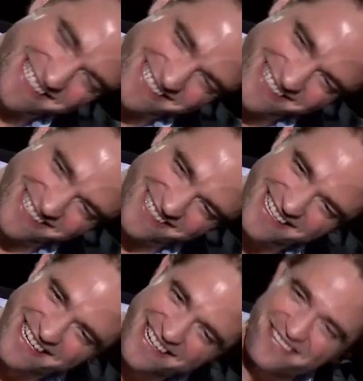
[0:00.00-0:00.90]
in the
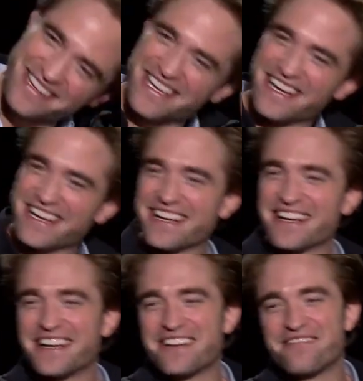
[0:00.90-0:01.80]
script. But
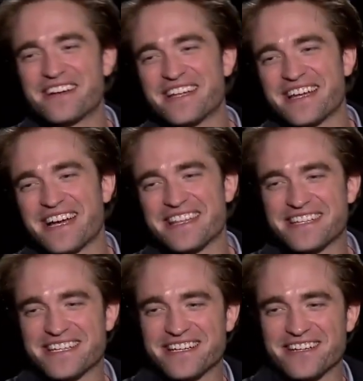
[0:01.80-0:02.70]
I
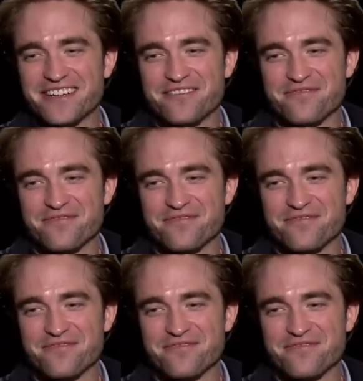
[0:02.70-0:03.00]
think,